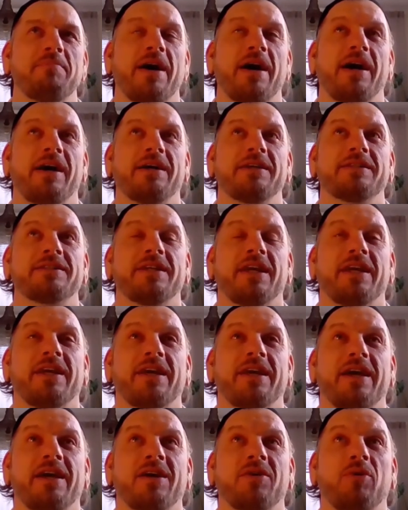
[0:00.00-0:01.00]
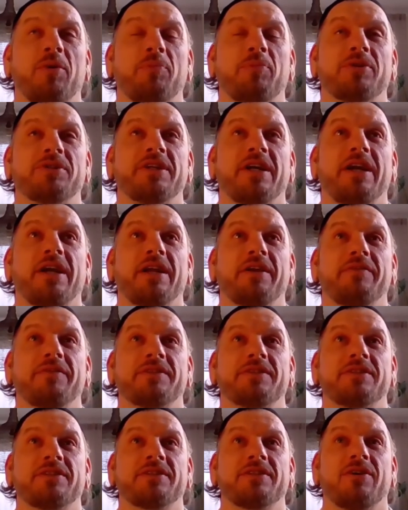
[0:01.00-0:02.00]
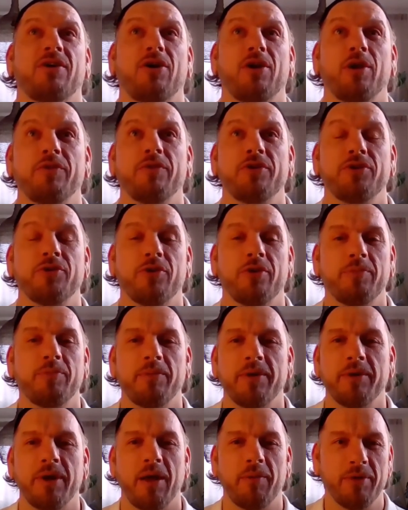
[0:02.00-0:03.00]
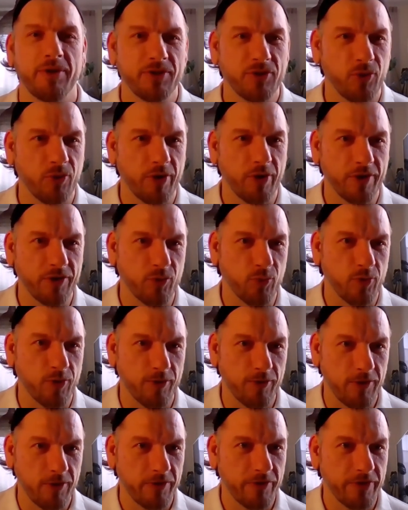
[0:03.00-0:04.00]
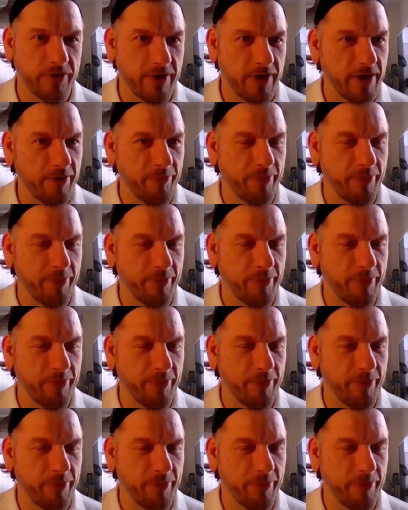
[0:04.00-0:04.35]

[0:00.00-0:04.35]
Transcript: amass and get representatives all over Europe. I've been touring the world.